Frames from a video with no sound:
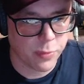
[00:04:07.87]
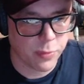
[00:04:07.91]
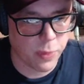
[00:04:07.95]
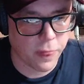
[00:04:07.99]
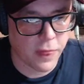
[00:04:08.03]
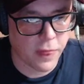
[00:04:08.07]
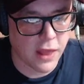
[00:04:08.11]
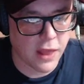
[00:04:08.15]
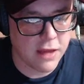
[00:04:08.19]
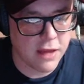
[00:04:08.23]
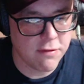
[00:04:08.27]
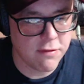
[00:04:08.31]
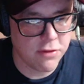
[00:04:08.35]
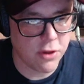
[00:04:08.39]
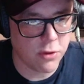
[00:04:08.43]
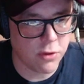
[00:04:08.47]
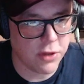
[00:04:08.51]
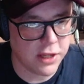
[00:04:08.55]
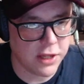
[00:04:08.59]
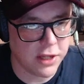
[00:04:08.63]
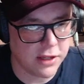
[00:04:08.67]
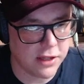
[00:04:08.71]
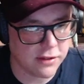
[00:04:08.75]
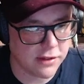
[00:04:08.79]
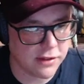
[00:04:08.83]
Even though like
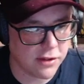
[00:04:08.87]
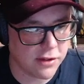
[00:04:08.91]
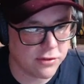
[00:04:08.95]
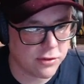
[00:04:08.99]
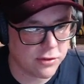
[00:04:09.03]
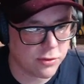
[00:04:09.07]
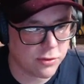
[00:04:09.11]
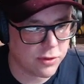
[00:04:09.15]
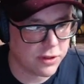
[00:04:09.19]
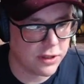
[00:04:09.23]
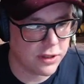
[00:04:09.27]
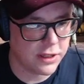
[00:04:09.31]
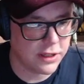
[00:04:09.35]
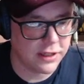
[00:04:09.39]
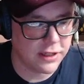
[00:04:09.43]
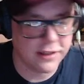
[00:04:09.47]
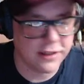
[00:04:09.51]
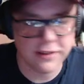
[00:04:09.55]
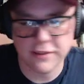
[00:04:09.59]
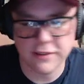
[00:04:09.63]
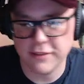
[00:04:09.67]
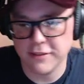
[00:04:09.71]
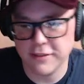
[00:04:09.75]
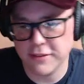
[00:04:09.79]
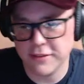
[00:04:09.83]
it's also really
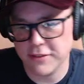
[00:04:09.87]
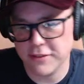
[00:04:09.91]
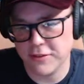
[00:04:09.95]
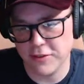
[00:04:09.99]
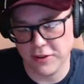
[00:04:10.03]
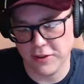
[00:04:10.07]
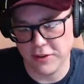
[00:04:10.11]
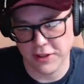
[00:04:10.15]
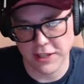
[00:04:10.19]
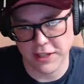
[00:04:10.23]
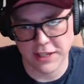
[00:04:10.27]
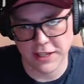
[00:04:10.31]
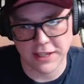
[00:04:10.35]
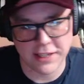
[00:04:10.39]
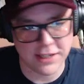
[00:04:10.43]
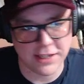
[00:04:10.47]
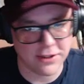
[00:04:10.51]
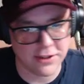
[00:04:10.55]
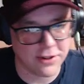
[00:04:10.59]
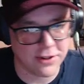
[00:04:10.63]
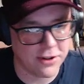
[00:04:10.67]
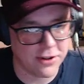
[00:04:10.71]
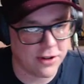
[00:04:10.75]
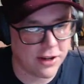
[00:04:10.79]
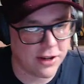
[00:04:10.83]
a
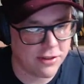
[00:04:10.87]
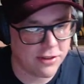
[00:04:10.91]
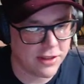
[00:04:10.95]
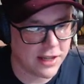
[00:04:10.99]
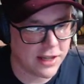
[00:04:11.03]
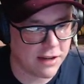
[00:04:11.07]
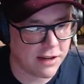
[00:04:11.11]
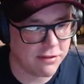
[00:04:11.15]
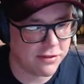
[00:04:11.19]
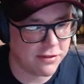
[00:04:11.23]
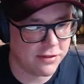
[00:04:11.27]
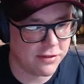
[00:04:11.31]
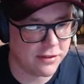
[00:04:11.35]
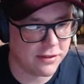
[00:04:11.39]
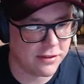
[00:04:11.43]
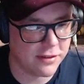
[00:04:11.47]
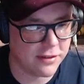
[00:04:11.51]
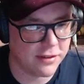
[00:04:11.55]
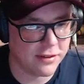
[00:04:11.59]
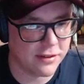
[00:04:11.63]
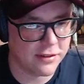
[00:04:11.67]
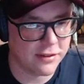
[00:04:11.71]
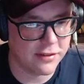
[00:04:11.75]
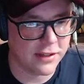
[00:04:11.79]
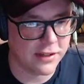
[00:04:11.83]
hero. I think I've
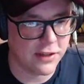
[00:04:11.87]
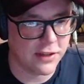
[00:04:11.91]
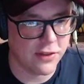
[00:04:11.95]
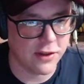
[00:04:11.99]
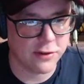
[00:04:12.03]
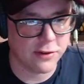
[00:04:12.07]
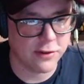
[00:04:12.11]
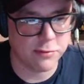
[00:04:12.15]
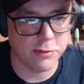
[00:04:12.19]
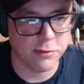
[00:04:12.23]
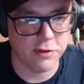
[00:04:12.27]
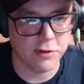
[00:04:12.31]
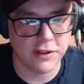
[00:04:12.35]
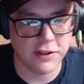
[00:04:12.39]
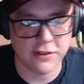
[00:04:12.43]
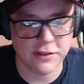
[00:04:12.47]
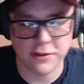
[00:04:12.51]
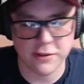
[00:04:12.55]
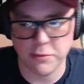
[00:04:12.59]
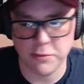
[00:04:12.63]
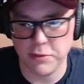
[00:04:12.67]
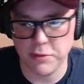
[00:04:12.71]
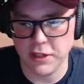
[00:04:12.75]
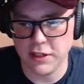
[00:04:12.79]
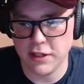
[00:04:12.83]
seen this movie so
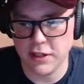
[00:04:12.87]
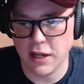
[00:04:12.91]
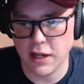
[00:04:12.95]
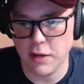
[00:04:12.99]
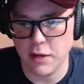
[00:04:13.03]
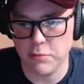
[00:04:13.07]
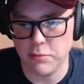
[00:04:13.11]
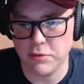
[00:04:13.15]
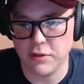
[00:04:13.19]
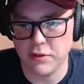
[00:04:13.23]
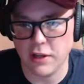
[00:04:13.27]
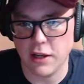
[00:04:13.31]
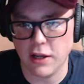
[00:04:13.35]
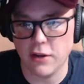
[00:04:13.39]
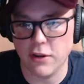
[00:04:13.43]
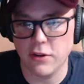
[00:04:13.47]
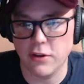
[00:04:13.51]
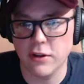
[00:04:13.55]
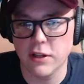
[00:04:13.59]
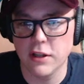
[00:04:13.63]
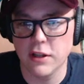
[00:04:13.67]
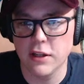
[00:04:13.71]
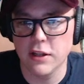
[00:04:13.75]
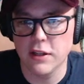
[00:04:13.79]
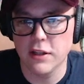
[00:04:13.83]
many times now,
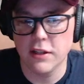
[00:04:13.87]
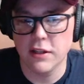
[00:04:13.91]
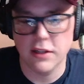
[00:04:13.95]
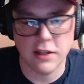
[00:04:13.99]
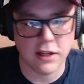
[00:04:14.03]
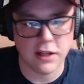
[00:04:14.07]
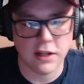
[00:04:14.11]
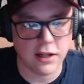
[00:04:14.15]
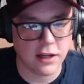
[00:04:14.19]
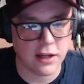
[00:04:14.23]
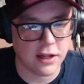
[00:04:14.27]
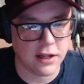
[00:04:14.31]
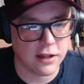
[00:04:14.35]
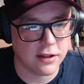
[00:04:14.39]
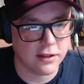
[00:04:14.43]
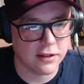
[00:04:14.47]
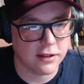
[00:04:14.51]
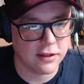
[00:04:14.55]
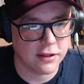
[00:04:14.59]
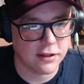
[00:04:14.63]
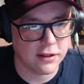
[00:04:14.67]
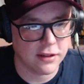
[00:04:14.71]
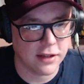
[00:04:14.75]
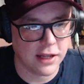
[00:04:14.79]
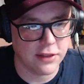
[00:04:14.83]

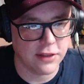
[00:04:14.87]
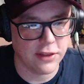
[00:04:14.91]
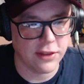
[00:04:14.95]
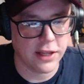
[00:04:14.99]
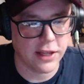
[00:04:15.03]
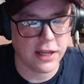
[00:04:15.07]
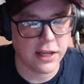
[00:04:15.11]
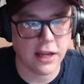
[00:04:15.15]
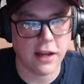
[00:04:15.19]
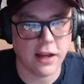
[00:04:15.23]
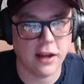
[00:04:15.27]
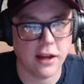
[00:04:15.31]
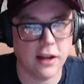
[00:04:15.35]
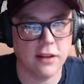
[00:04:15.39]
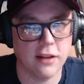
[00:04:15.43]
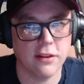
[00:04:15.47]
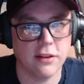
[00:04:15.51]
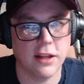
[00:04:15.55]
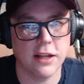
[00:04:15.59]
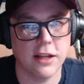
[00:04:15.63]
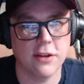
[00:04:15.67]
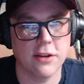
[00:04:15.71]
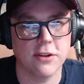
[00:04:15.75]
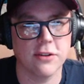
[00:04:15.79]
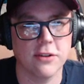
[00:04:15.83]
and like I like
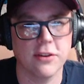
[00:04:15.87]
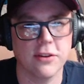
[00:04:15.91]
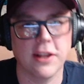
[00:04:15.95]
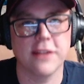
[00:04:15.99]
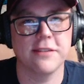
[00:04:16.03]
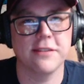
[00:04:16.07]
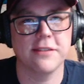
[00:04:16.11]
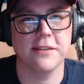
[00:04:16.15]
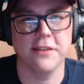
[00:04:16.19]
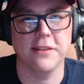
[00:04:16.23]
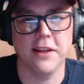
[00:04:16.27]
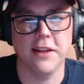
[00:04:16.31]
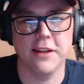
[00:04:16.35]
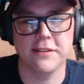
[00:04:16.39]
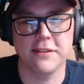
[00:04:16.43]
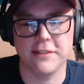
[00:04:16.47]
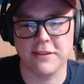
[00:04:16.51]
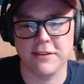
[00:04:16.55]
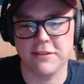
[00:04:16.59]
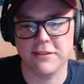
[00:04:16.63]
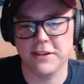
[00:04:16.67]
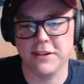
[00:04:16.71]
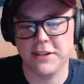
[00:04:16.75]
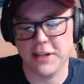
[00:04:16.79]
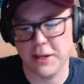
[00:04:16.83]
her less and less every
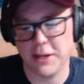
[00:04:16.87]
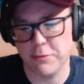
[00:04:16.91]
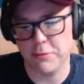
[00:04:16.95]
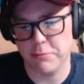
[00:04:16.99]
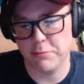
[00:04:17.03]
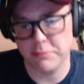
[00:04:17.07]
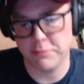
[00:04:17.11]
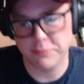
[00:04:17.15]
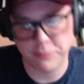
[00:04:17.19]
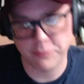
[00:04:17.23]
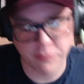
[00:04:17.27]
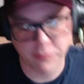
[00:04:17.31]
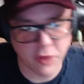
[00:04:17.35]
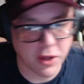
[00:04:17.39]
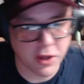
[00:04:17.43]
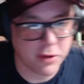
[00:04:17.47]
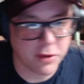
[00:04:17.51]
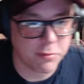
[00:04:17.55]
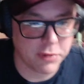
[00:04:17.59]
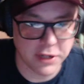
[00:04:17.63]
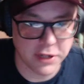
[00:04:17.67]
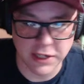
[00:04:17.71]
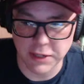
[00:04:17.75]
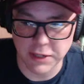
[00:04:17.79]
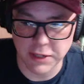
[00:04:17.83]
time. But
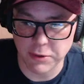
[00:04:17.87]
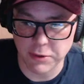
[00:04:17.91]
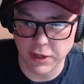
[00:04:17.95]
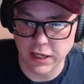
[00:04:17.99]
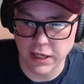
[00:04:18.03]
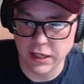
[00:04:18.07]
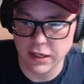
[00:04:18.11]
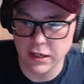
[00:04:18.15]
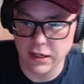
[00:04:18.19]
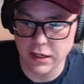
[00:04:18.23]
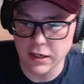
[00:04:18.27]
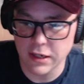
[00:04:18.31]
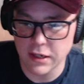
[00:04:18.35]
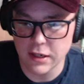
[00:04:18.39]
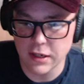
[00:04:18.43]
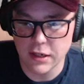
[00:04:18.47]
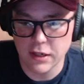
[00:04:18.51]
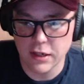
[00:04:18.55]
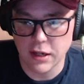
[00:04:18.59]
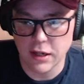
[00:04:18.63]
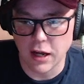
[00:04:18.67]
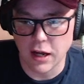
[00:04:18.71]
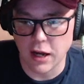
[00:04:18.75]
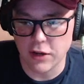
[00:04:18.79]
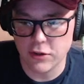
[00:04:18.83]
anyway,
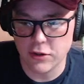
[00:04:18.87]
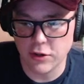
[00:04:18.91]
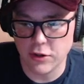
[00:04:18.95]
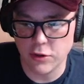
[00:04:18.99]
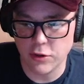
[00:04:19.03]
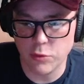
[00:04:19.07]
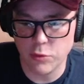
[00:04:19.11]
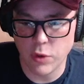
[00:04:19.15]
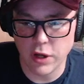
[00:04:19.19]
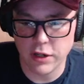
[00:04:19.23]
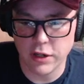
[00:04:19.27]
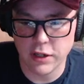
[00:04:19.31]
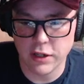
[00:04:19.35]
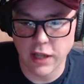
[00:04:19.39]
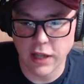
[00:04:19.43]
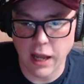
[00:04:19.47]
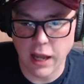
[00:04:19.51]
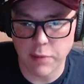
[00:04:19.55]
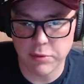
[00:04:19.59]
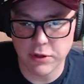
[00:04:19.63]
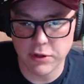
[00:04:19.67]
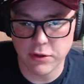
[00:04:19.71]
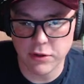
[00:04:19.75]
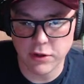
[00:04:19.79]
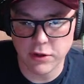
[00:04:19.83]
turn 1, Captain
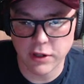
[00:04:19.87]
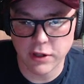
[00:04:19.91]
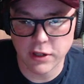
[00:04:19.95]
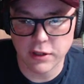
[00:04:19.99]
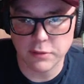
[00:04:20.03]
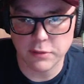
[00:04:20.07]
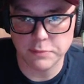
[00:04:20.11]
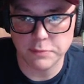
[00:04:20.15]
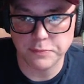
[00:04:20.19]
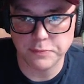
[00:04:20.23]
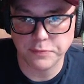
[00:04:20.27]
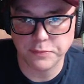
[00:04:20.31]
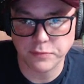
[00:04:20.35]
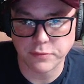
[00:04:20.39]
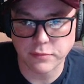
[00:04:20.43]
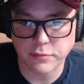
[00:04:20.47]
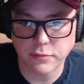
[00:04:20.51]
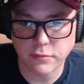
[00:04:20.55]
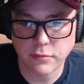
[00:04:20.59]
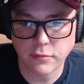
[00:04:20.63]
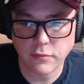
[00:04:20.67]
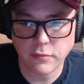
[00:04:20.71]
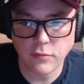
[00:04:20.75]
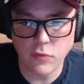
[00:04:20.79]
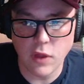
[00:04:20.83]
Hook.
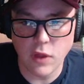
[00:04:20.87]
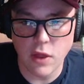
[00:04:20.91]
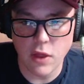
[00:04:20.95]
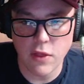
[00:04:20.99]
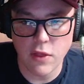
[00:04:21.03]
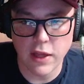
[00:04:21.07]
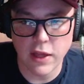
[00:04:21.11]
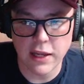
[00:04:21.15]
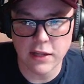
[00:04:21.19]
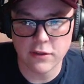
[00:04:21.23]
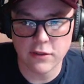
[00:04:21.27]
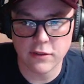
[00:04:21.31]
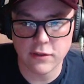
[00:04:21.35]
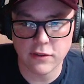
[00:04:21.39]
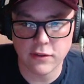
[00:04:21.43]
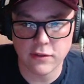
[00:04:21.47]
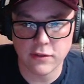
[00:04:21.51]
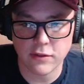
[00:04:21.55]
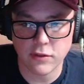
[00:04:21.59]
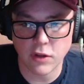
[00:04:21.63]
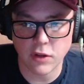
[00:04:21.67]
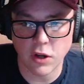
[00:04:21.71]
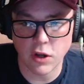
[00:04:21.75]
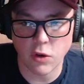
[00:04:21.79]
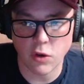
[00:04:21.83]
That gets us
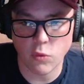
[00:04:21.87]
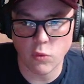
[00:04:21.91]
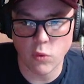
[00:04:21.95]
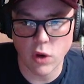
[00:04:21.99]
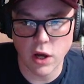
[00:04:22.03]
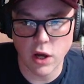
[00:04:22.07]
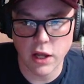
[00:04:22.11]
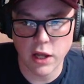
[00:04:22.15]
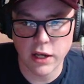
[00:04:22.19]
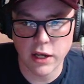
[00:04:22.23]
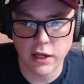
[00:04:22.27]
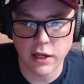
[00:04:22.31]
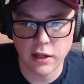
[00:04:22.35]
1